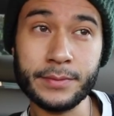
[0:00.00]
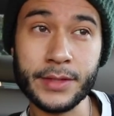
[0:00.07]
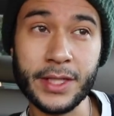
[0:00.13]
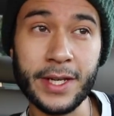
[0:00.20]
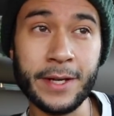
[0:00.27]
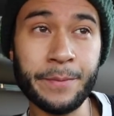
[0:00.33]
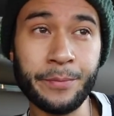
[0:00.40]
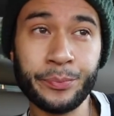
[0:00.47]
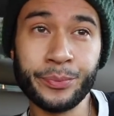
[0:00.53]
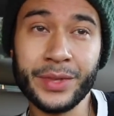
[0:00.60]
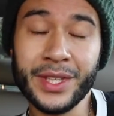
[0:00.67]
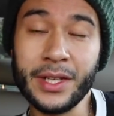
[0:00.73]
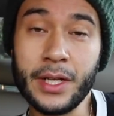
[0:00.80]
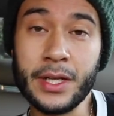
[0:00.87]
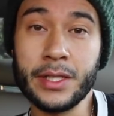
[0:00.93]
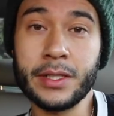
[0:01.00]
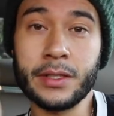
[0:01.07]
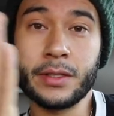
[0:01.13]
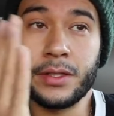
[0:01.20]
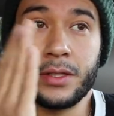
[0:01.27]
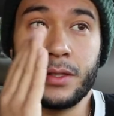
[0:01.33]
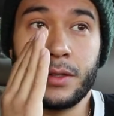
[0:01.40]
okay,
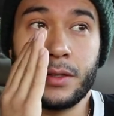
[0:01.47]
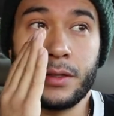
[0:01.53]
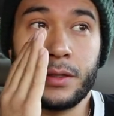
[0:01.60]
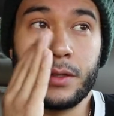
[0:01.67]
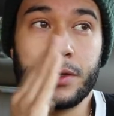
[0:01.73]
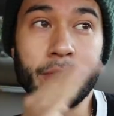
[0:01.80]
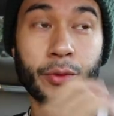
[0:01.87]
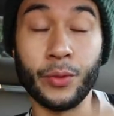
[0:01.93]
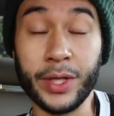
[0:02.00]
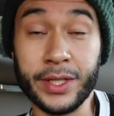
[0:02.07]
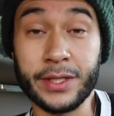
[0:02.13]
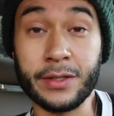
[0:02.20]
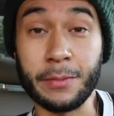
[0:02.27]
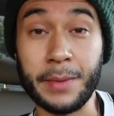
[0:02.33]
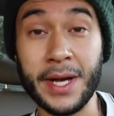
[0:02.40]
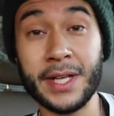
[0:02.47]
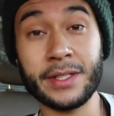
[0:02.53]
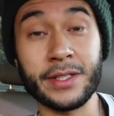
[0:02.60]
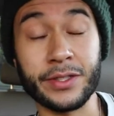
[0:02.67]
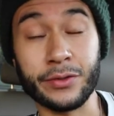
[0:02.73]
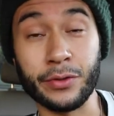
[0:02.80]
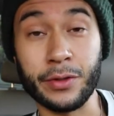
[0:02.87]
is to reach the
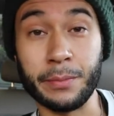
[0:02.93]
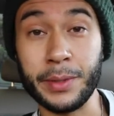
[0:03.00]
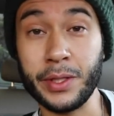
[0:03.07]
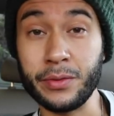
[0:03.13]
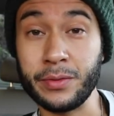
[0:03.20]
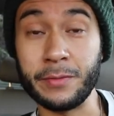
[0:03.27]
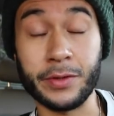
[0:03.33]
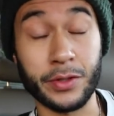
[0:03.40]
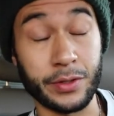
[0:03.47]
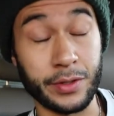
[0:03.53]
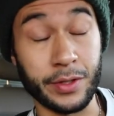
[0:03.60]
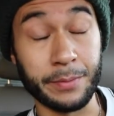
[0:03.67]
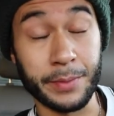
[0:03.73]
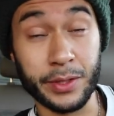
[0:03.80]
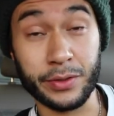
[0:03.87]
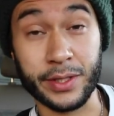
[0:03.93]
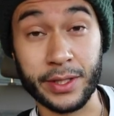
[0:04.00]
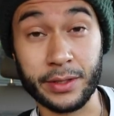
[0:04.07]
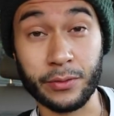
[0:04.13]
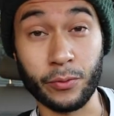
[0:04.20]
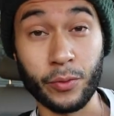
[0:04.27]
masses through the music,